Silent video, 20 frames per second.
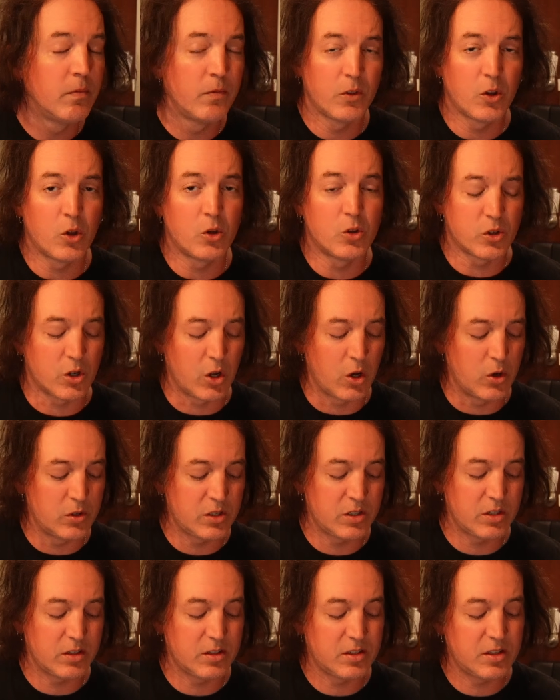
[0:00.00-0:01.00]
those
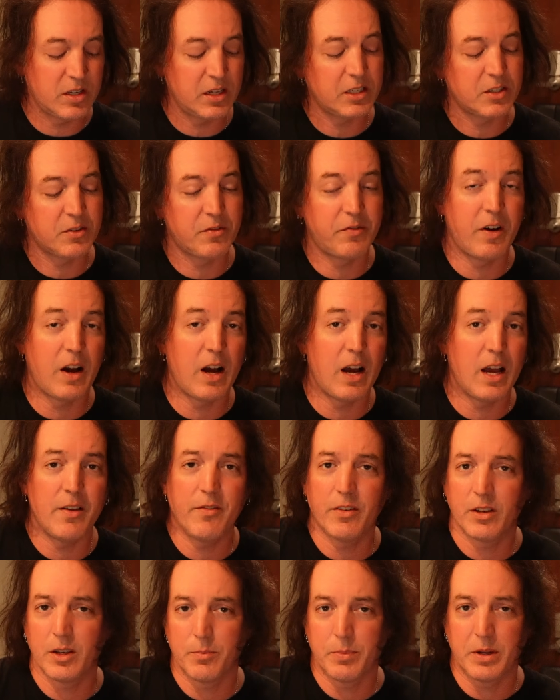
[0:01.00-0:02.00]
notes, 6, 5
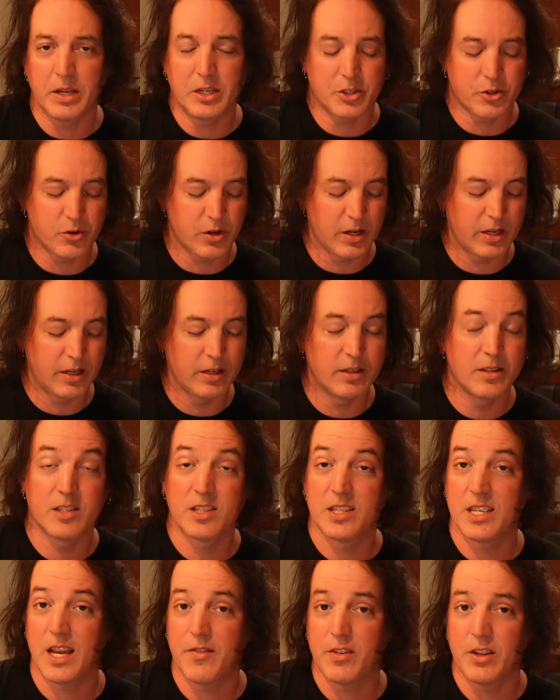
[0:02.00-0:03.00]
on the B string,
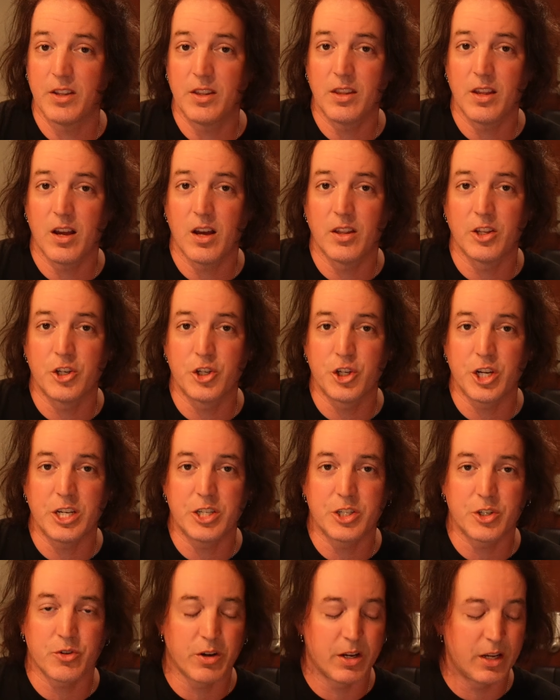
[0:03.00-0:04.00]
7th on the G
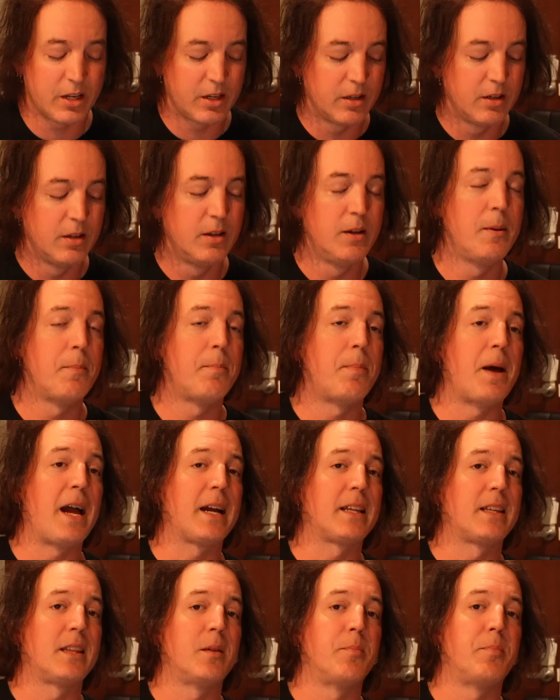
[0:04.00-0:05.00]
string,
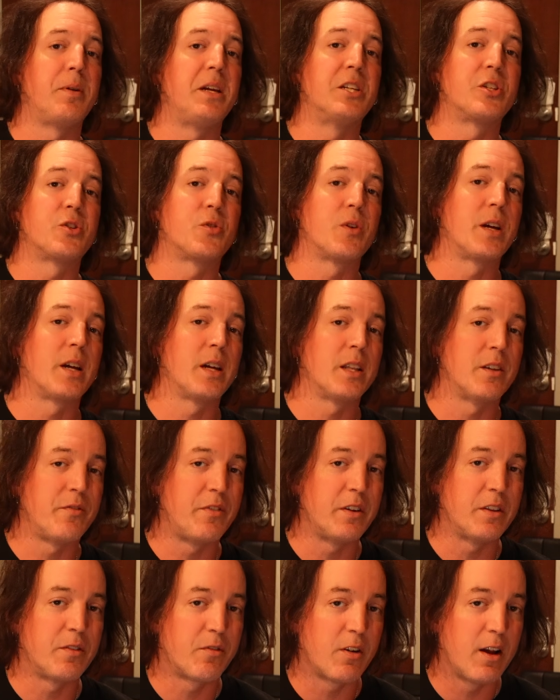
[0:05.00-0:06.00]
back to the B string on the
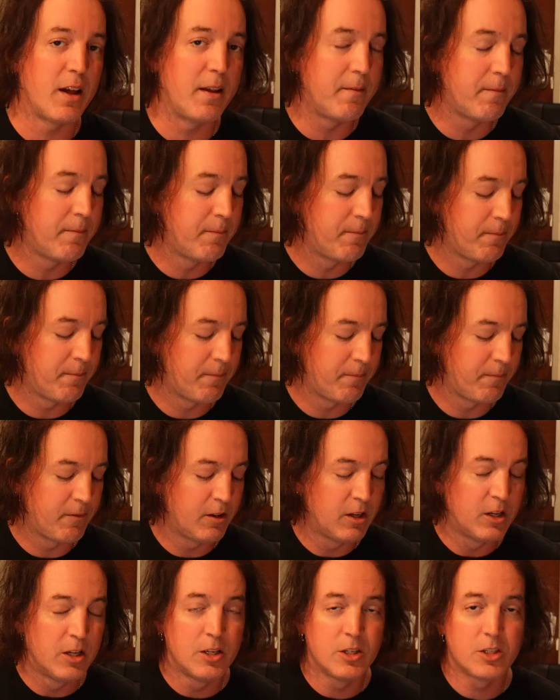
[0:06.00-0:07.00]
5th fret.
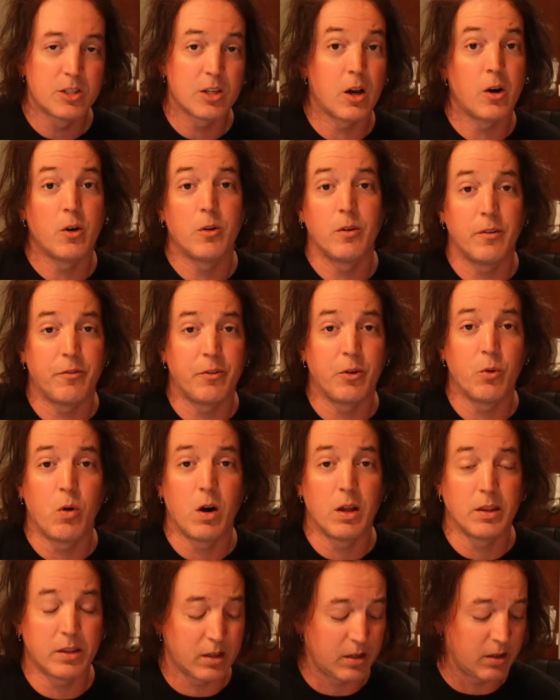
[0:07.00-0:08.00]
So if you
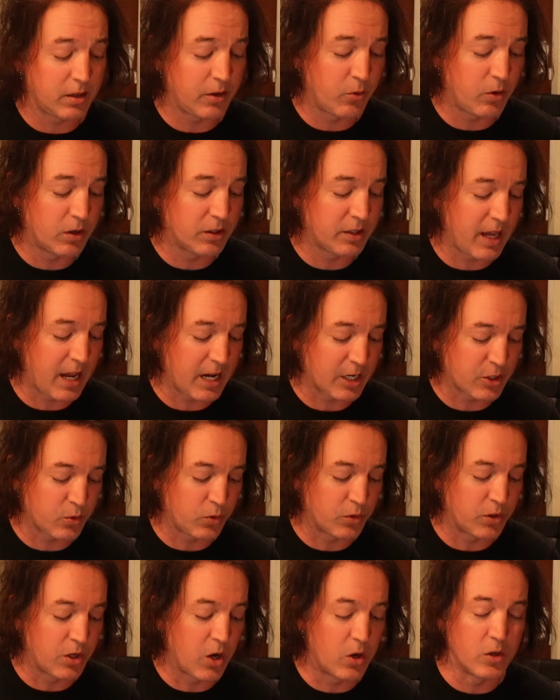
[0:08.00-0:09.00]
want the actual
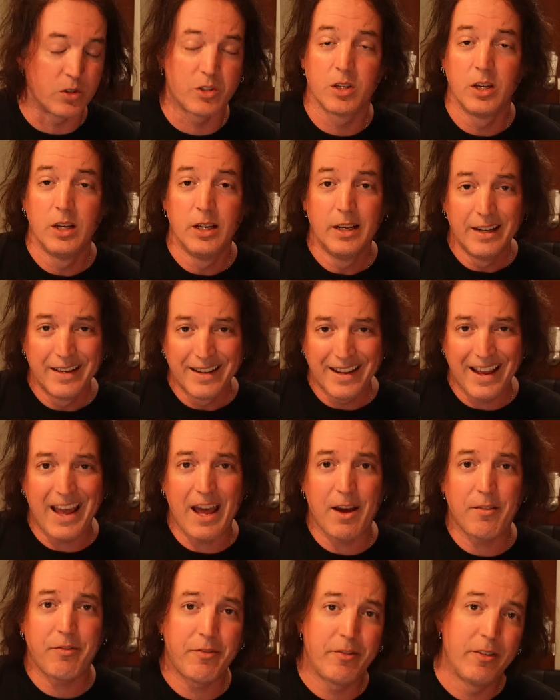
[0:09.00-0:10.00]
notes,
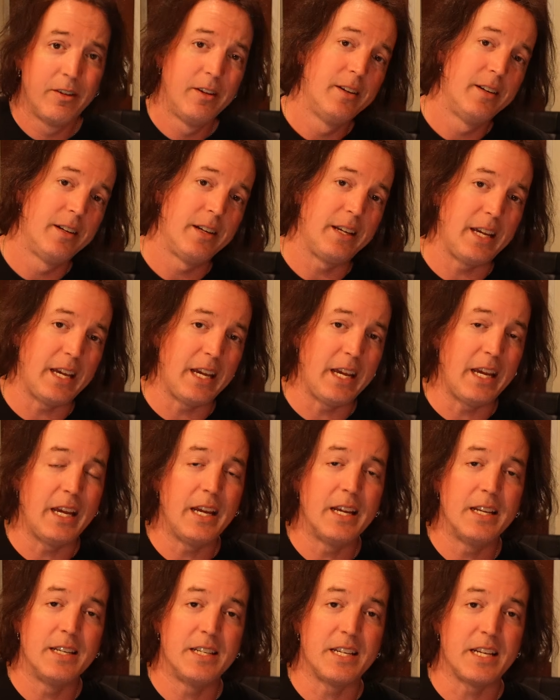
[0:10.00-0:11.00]
F, E,
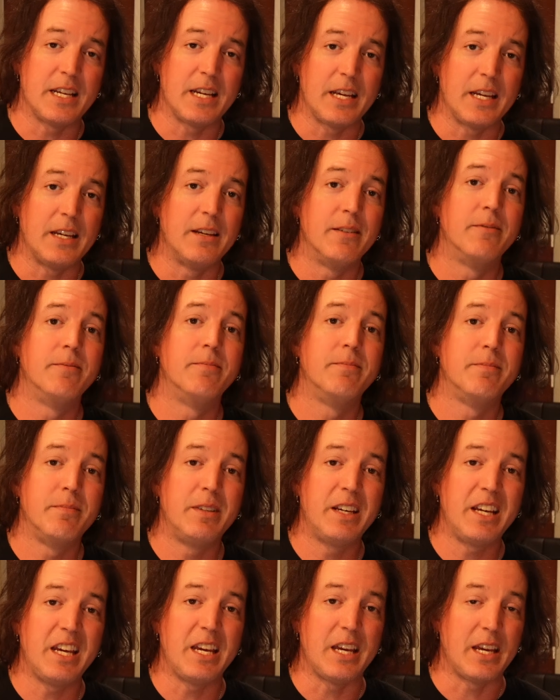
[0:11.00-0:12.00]
D,
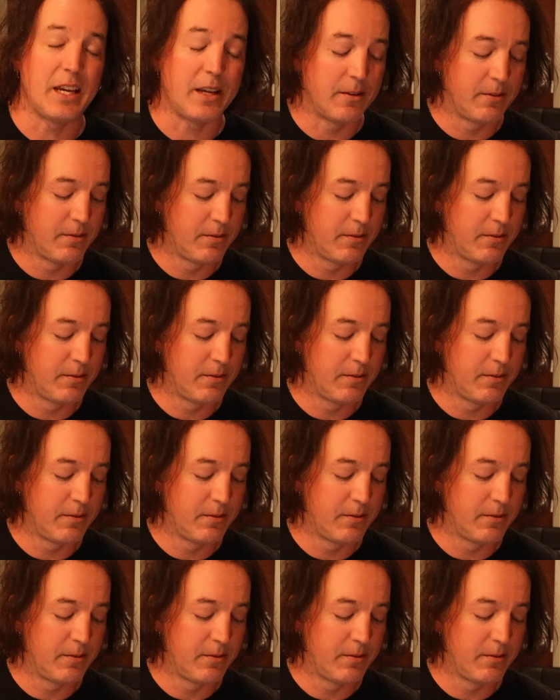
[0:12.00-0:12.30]
E.